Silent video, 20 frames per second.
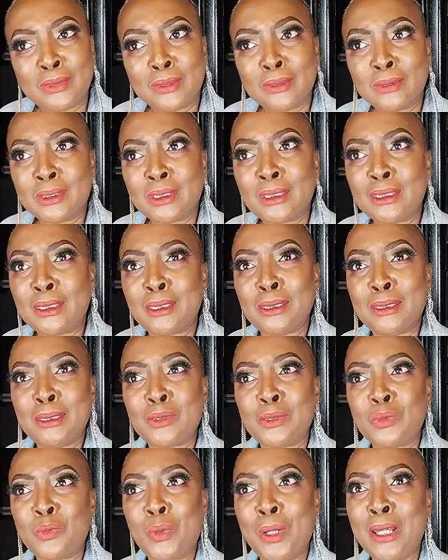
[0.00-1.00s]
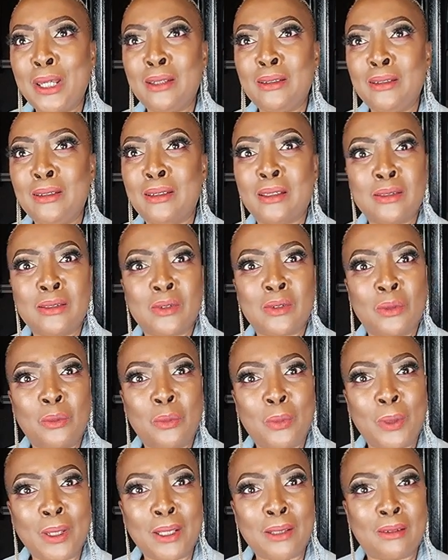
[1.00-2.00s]
Since when does
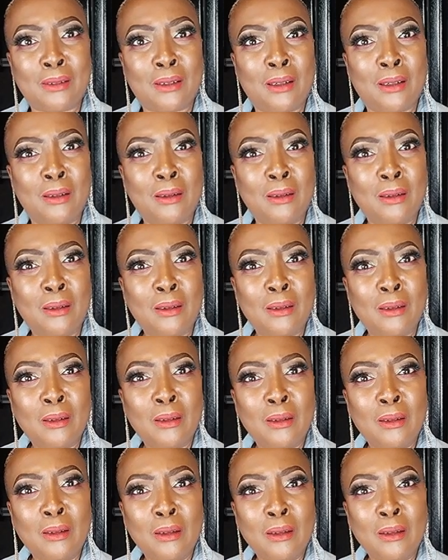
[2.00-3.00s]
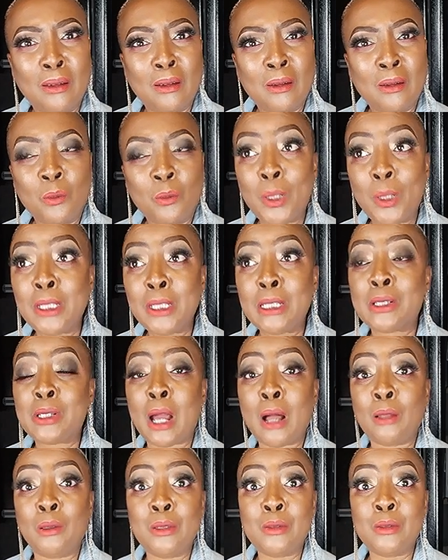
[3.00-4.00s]
when when did
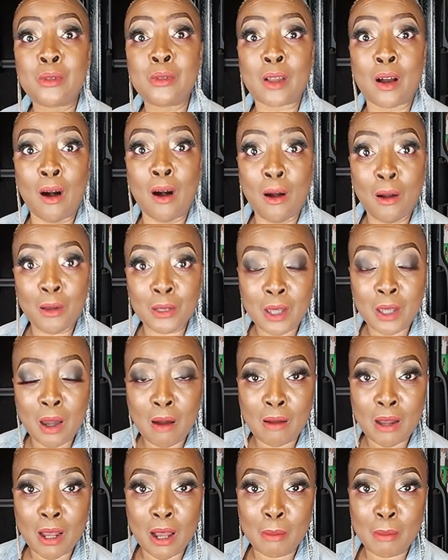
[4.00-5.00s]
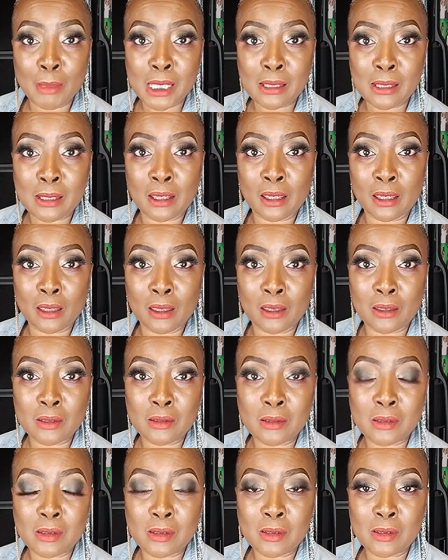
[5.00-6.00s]
y'all lose all y'all common
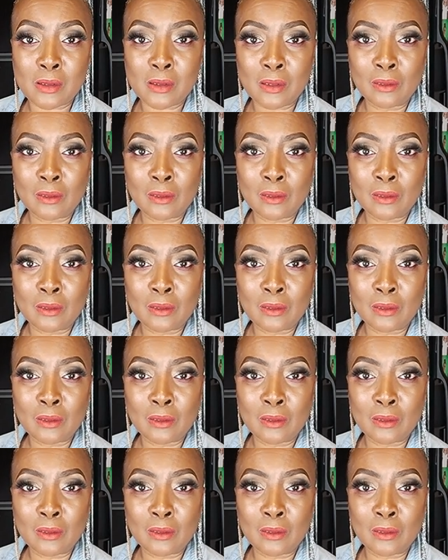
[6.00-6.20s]
sense?